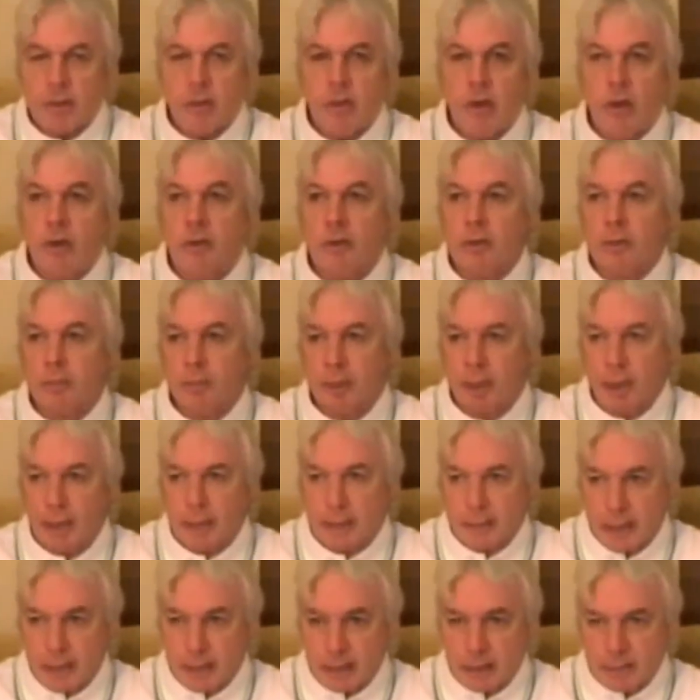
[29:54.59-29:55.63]
not to be
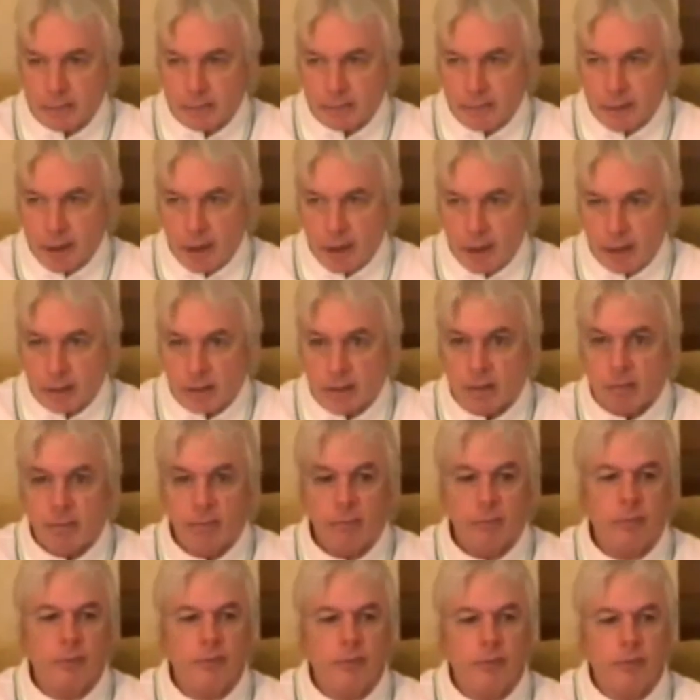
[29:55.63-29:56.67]
identified,
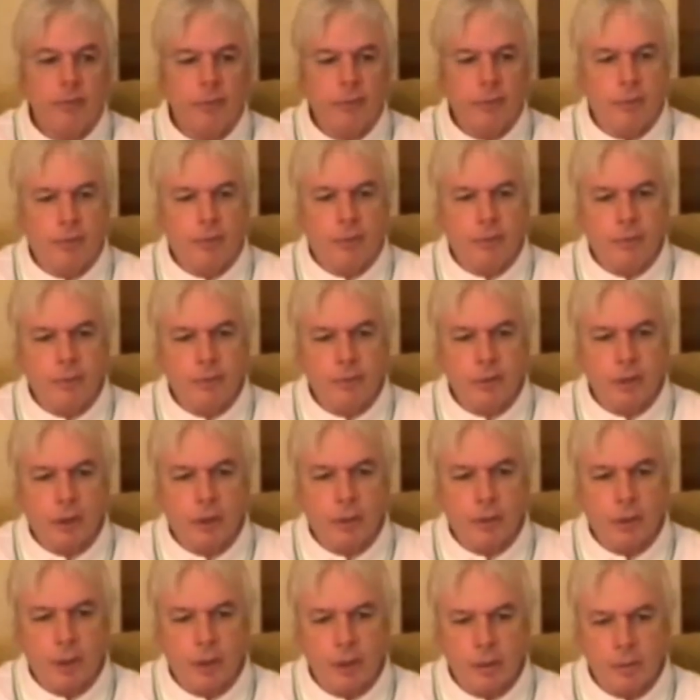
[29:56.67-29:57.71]

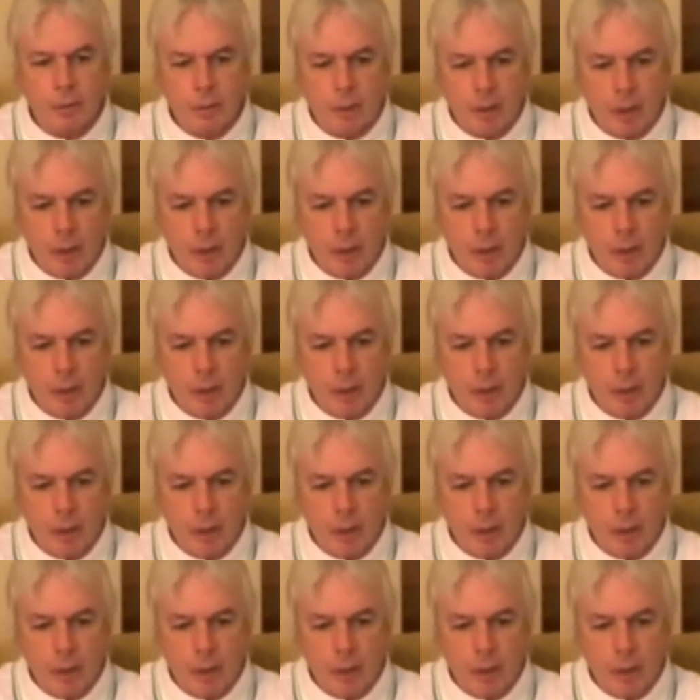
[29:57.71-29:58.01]
so that